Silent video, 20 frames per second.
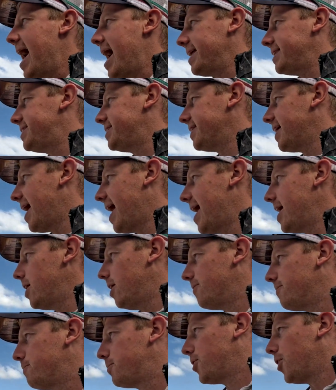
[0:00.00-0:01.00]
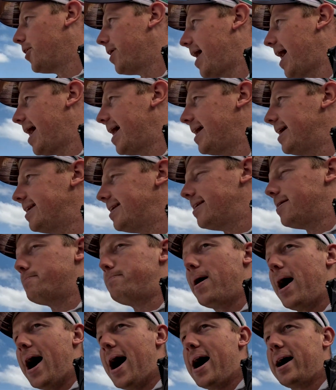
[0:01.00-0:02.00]
And today I've got a
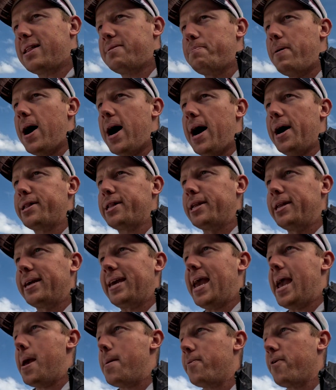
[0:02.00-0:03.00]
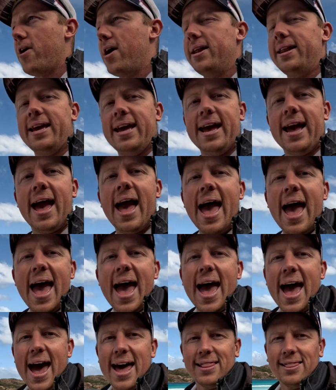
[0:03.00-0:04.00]
parks pass and a campground here
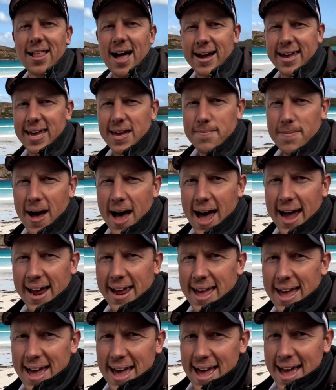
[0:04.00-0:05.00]
at Lucky Bay